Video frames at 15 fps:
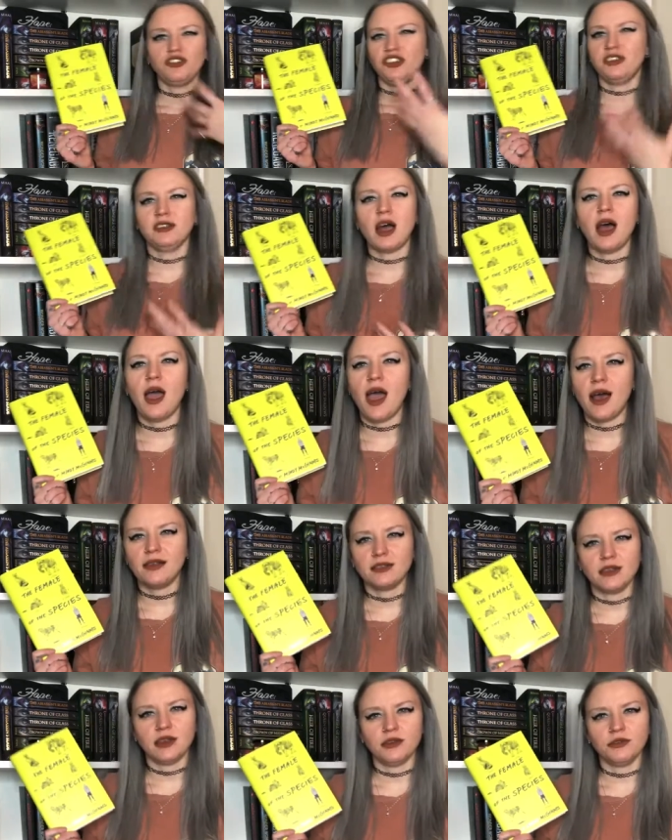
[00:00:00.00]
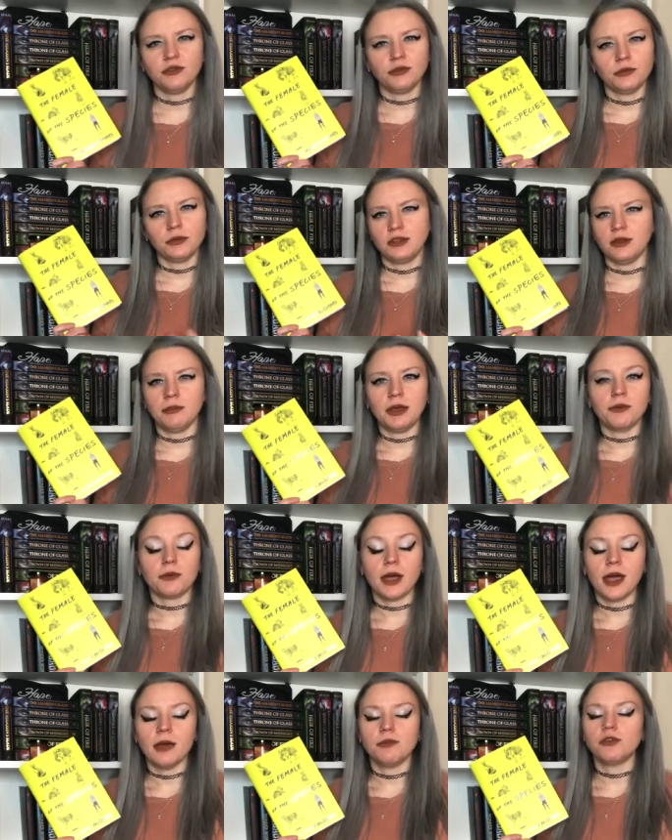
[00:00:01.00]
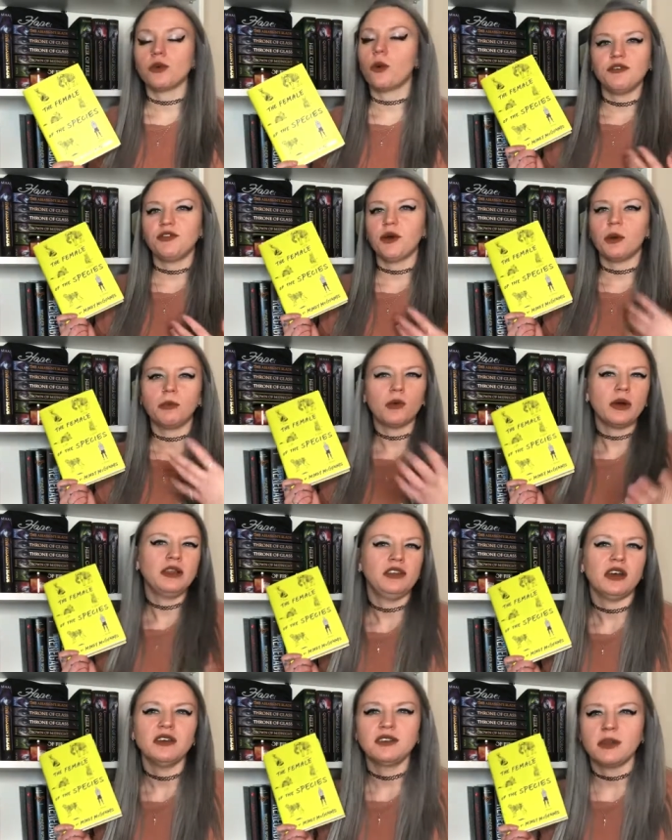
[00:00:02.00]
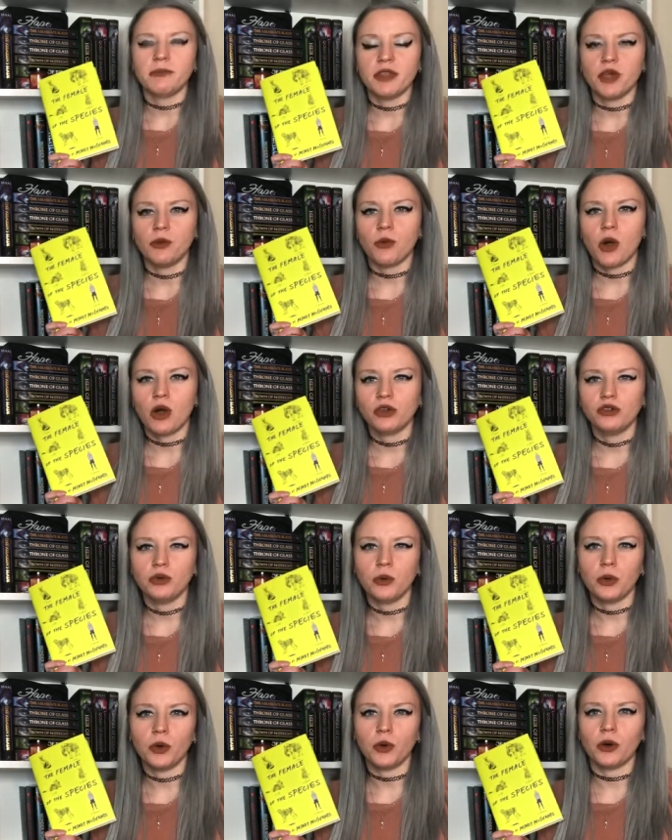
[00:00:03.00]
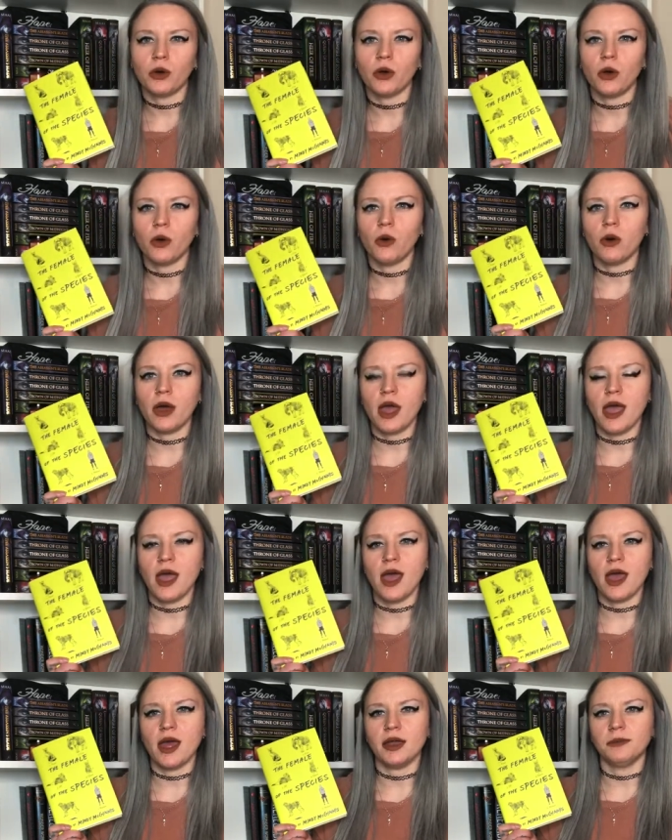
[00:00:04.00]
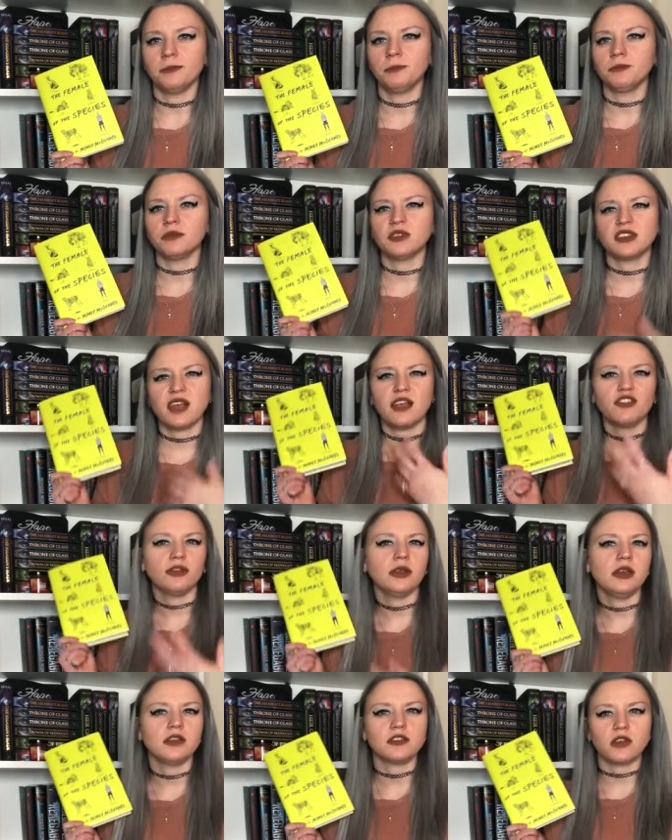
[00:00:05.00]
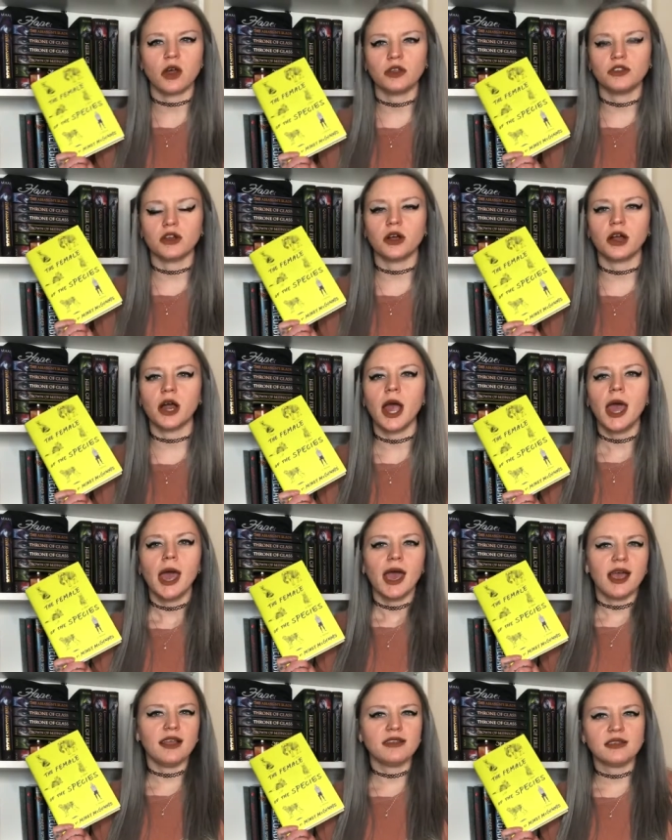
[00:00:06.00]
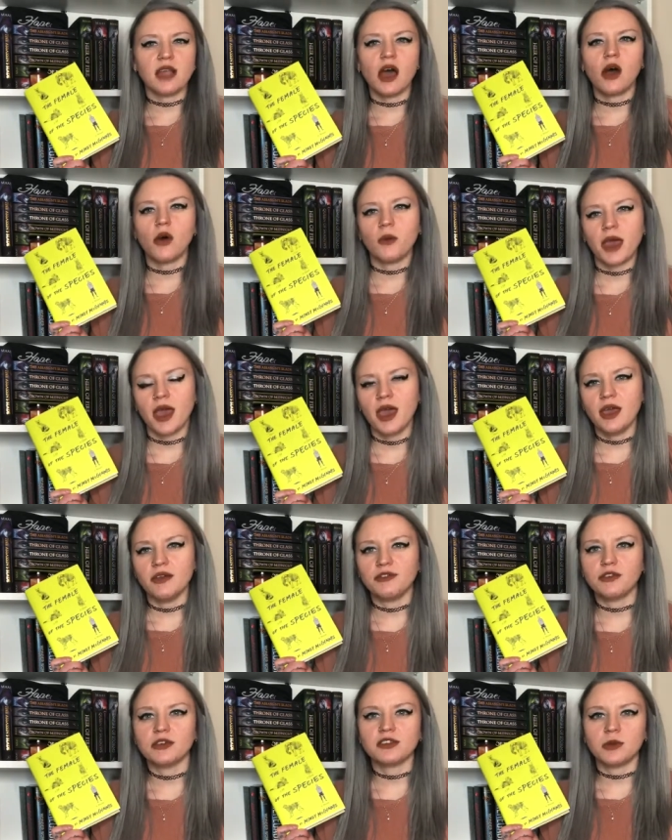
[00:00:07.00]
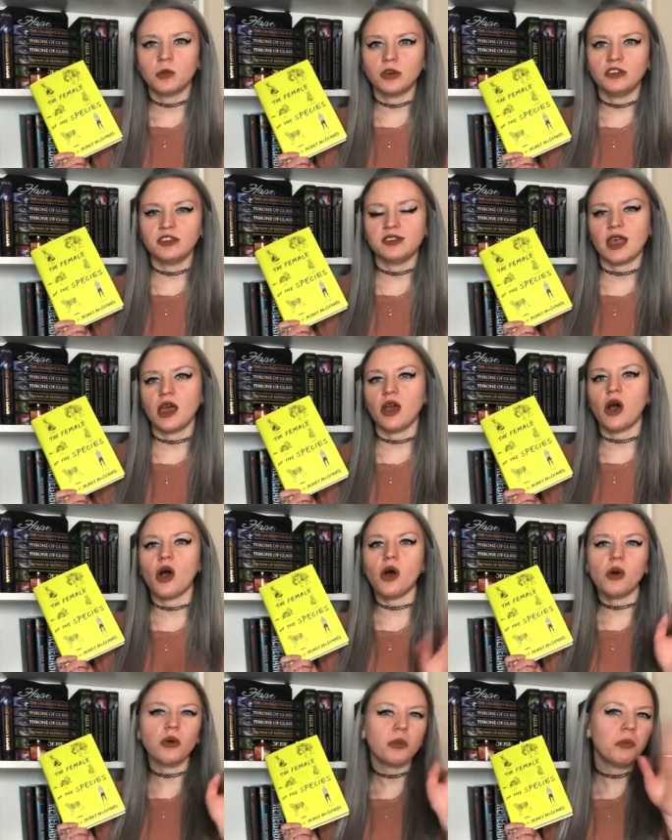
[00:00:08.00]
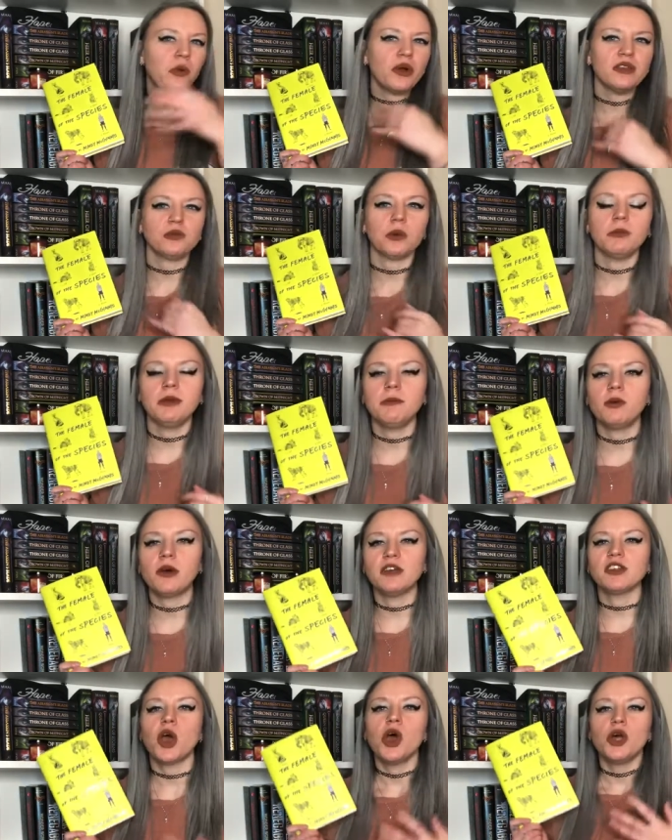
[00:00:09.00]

she's not asking to be raped. If a boy does something wrong to a girl and sexually assaults her, it's not okay for someone to say, oh, boys will be boys.